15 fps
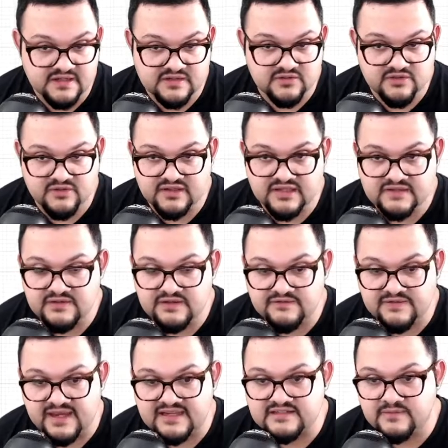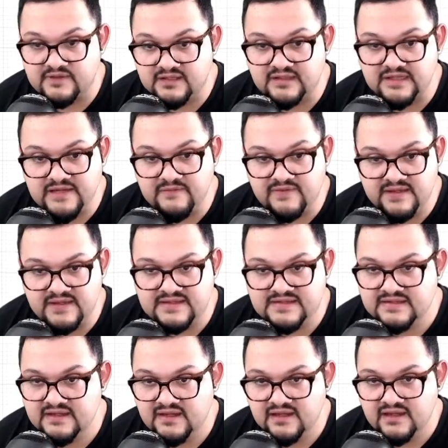we're doing this really fast, I'm going to leave
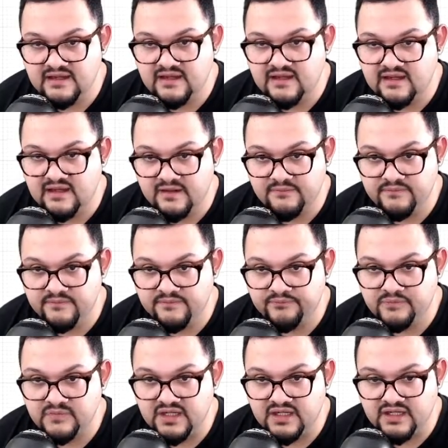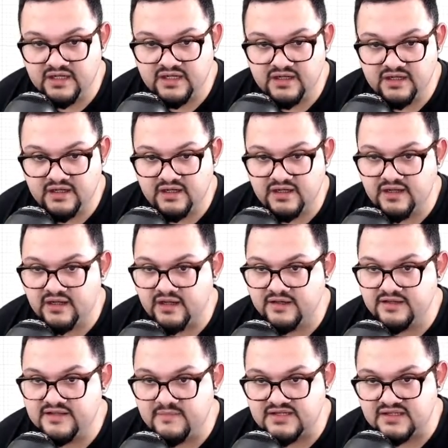this
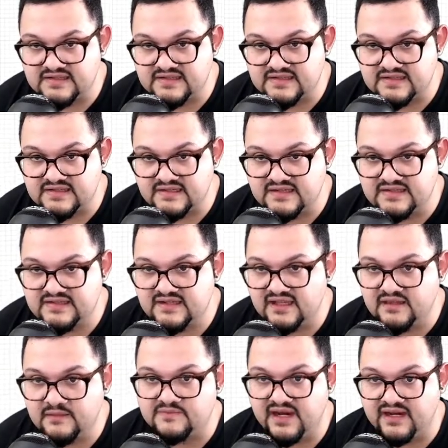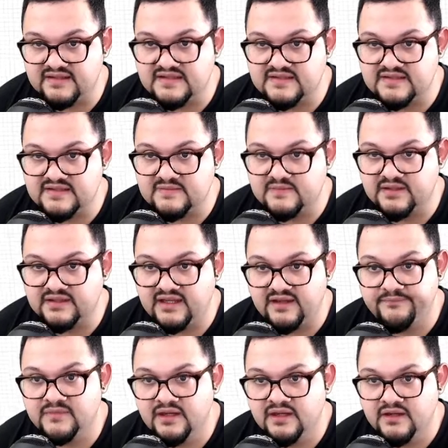undimensioned as it is. It's not the best practice, but
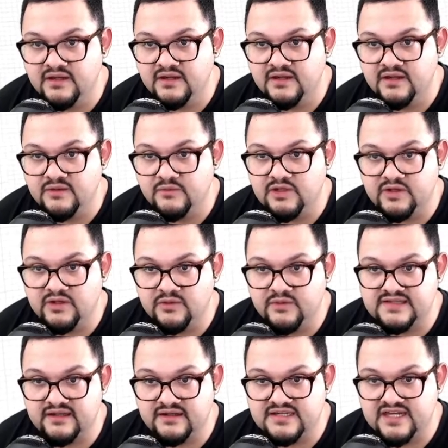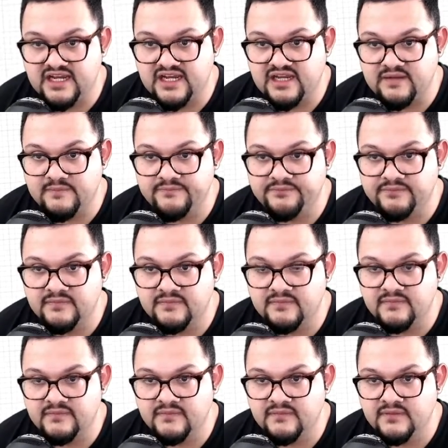we don't want to waste a lot of time
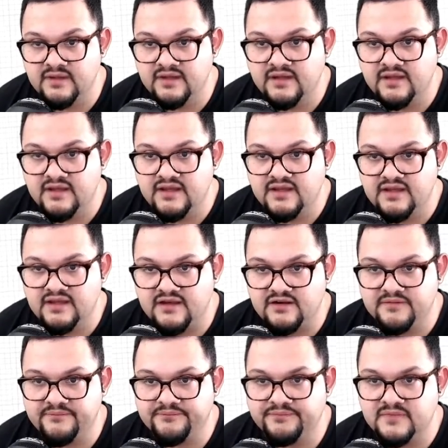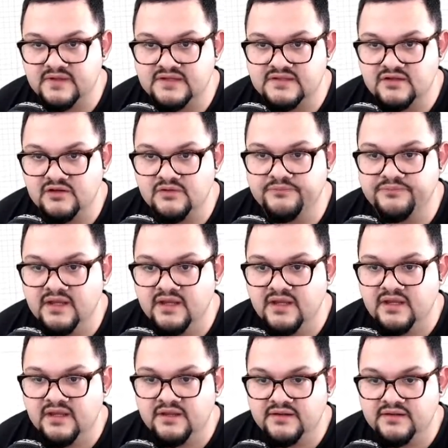here. So,
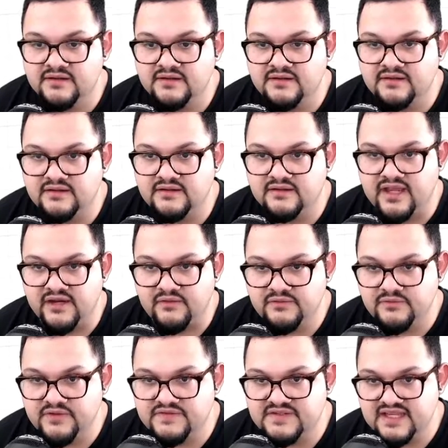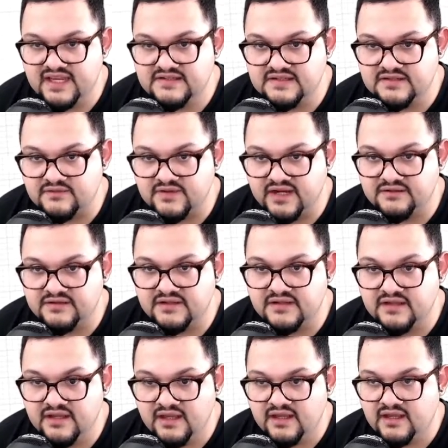okay, we've sketched this around.
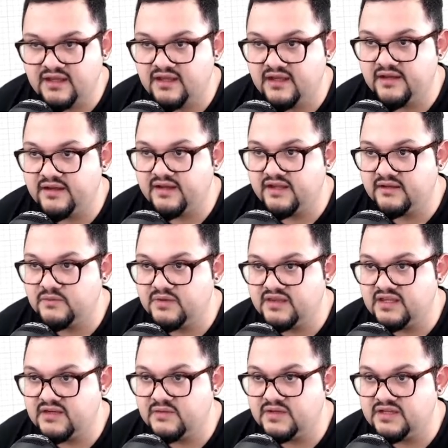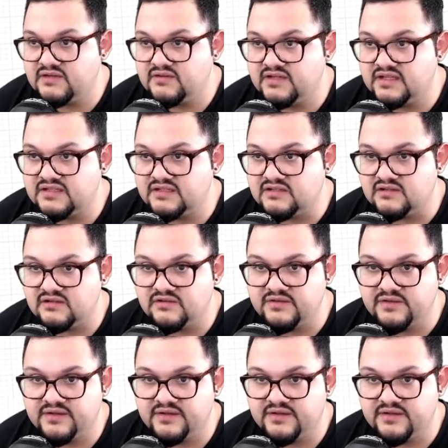And one thing we do need to do,